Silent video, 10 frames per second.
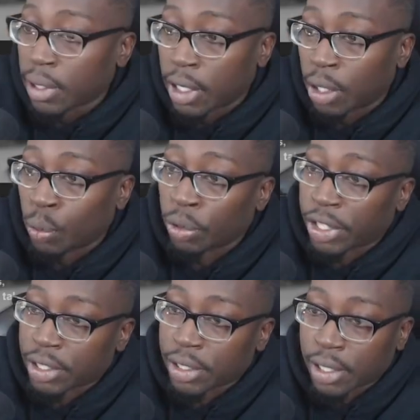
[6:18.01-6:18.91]
Well,
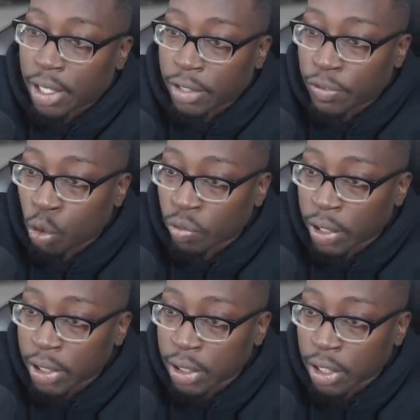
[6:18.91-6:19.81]
this is a full
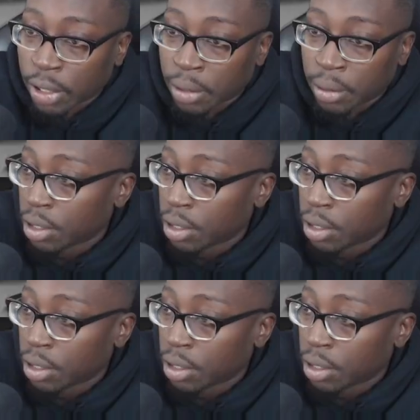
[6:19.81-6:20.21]
release. So